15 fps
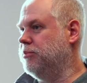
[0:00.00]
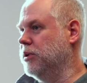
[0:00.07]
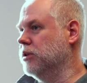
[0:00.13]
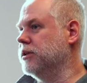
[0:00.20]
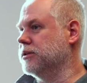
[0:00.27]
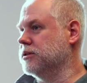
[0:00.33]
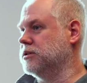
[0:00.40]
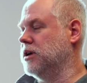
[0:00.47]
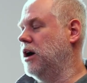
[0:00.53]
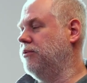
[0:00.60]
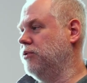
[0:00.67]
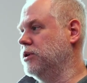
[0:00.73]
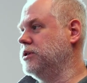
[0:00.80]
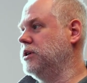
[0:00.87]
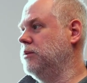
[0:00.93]
building the
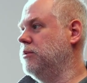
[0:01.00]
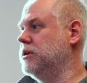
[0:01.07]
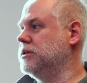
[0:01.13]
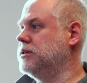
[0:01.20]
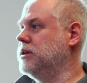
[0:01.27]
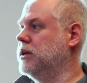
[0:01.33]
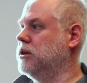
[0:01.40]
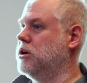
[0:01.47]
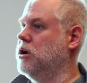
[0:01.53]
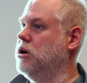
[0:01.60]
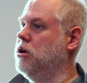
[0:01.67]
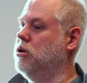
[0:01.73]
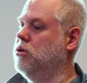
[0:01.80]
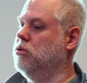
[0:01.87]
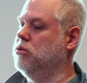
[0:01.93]
software team at
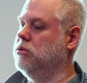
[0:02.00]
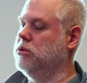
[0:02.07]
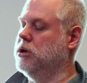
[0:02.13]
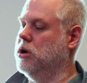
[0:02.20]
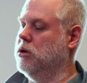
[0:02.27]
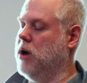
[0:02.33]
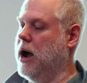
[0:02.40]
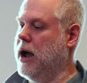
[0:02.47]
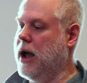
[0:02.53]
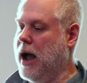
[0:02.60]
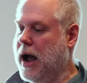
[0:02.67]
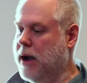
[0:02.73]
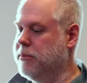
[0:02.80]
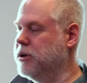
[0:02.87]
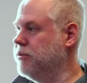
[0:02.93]
Ascendco,
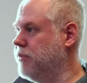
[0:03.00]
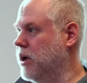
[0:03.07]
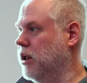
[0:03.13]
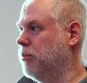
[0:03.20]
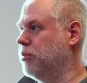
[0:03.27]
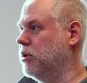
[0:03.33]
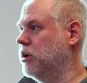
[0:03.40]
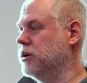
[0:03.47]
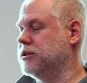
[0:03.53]
I'm a developer.